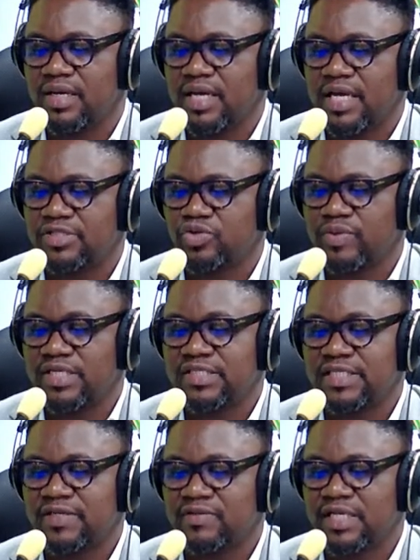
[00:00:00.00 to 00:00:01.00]
is, do we
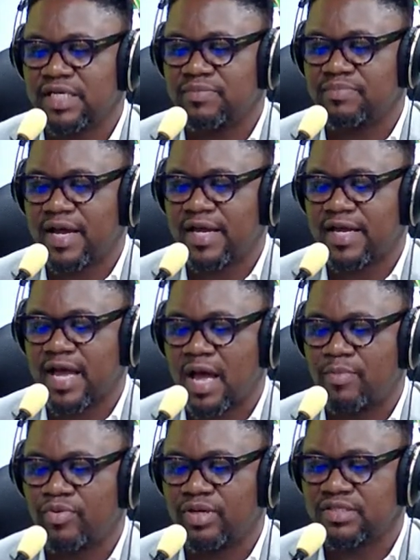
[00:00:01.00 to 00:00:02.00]
still need
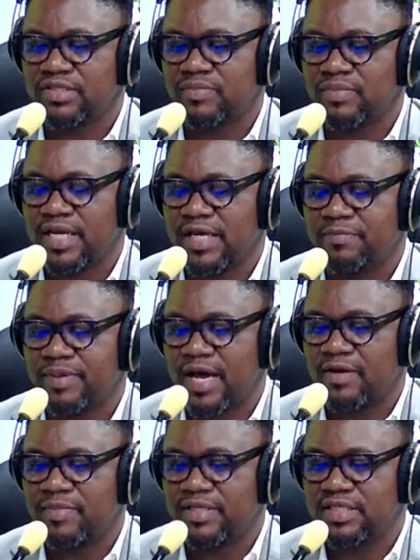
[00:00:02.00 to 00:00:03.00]
bicameralism in
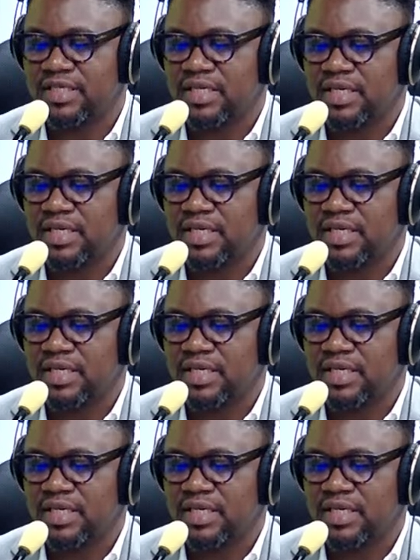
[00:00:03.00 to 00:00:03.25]
parliament?